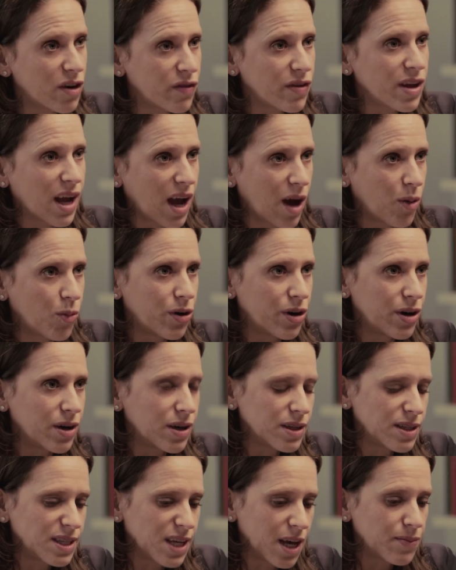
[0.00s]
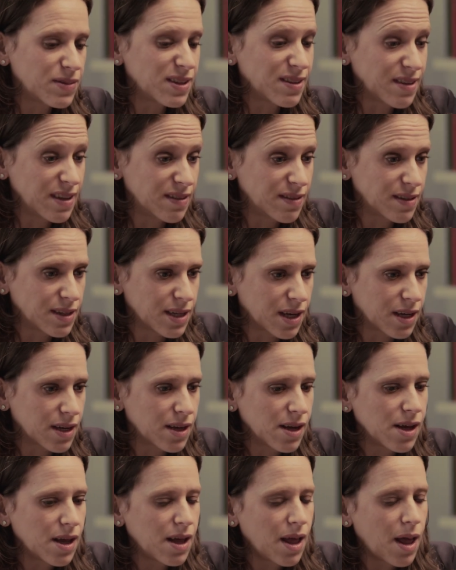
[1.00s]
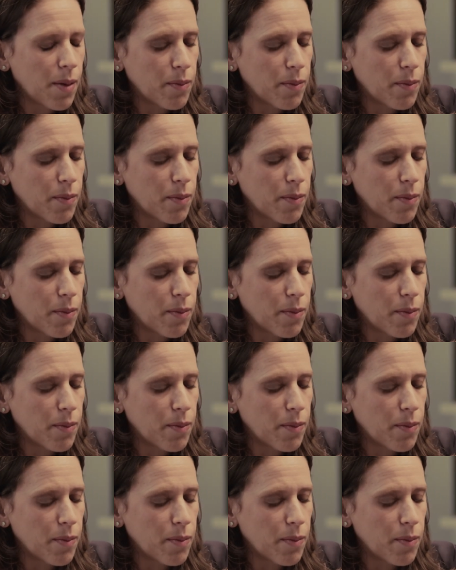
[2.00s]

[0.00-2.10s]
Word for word: serving our debt since then,